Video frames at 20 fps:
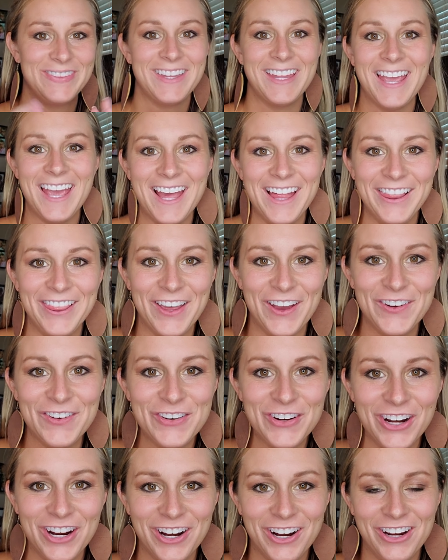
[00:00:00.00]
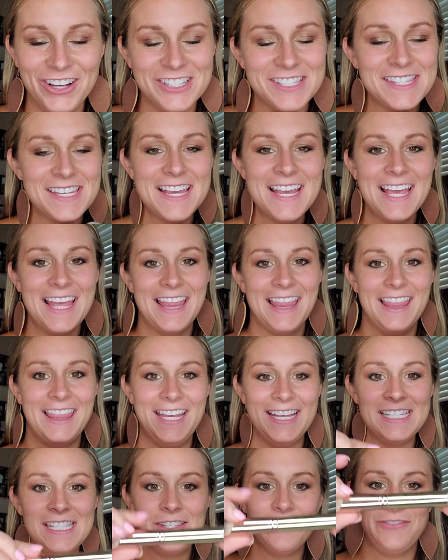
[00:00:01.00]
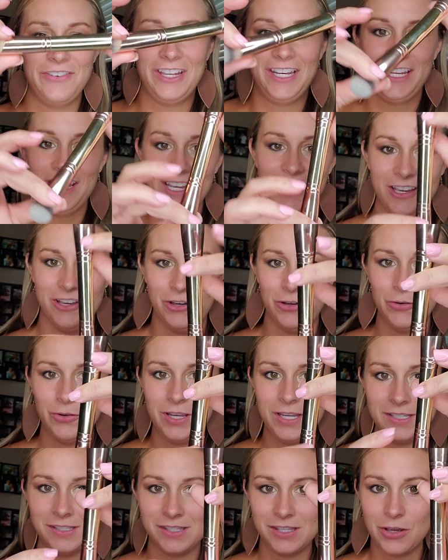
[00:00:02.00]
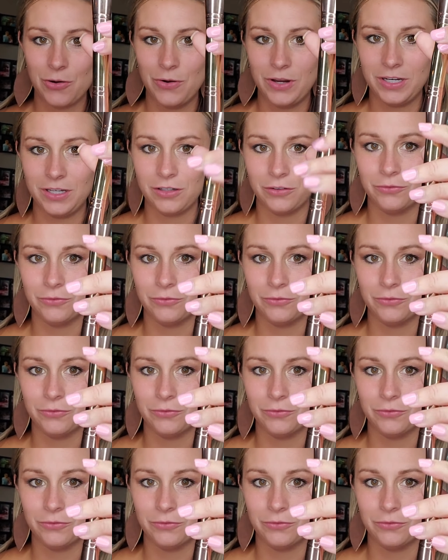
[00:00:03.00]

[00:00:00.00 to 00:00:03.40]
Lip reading: Hello girls. This video is going to